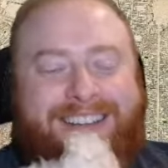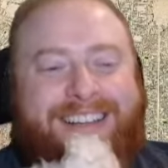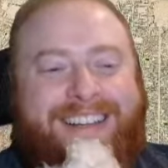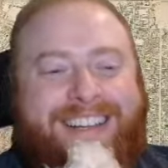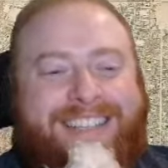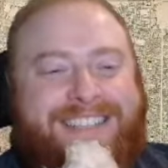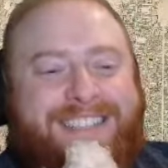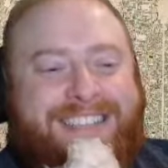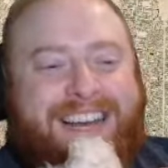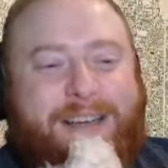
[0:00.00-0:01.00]
it's
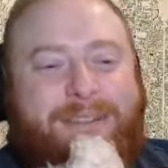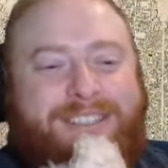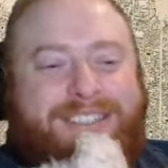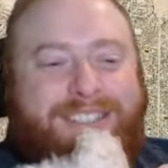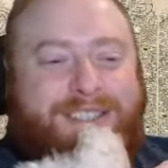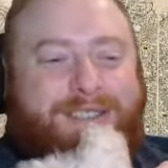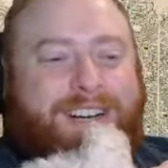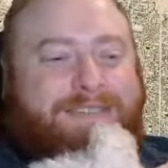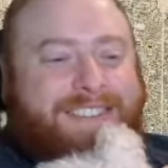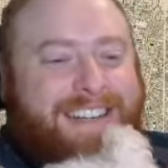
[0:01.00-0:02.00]
just an image of the
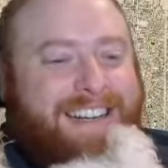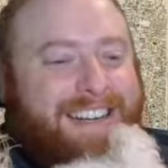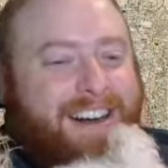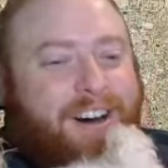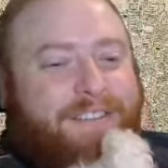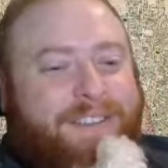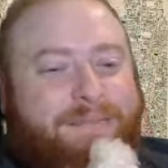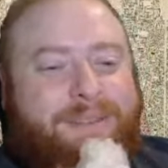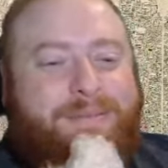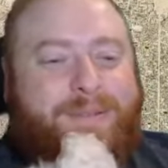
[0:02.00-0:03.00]
stream. Hopefully,
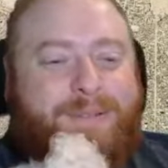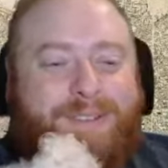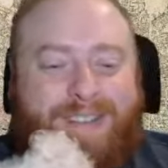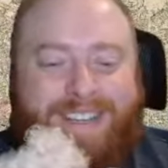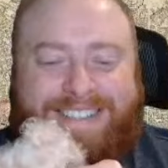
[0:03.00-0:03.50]
people will uh,